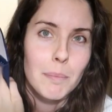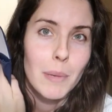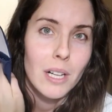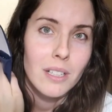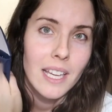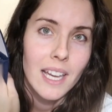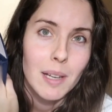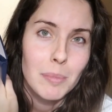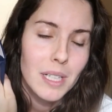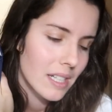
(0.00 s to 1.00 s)
Ball
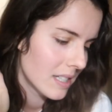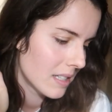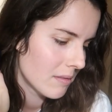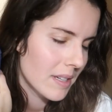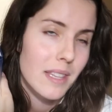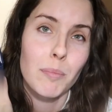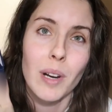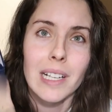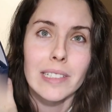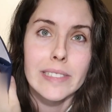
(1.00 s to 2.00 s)
cap uh, with
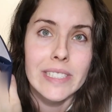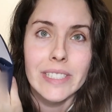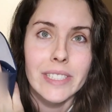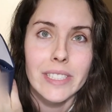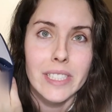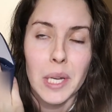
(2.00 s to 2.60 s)
branded